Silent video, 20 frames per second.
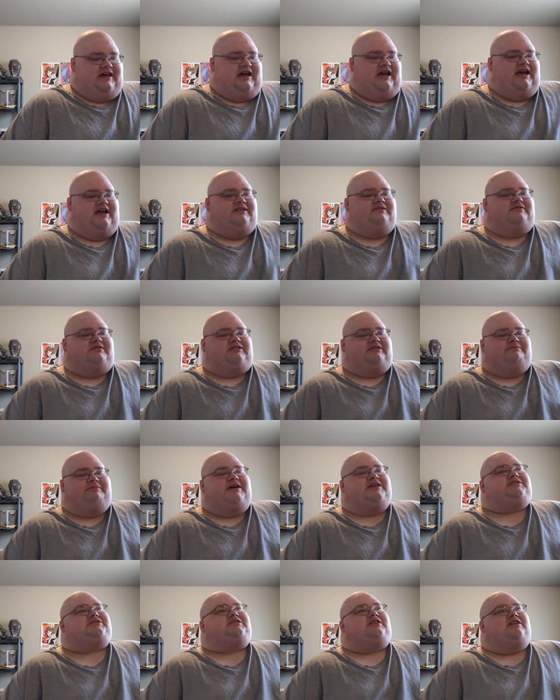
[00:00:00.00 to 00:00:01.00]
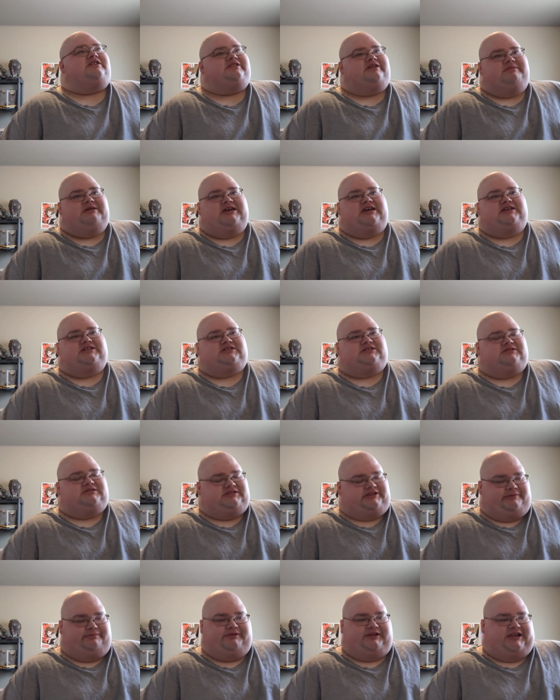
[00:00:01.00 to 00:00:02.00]
And the best song to me is
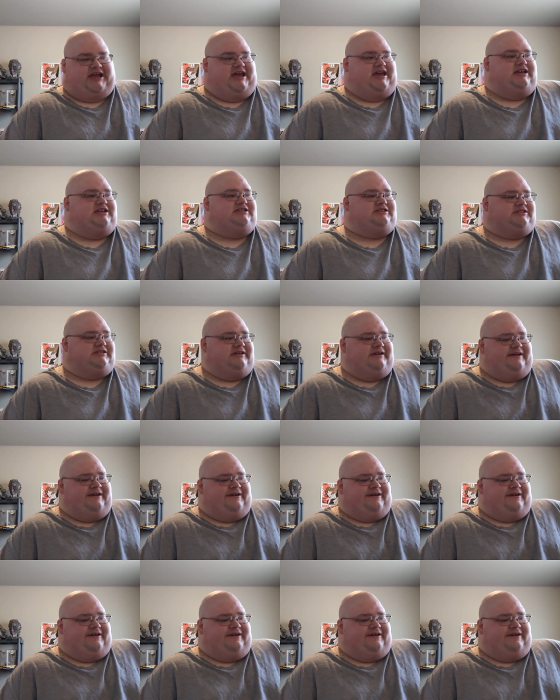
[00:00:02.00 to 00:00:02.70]
The Plagues,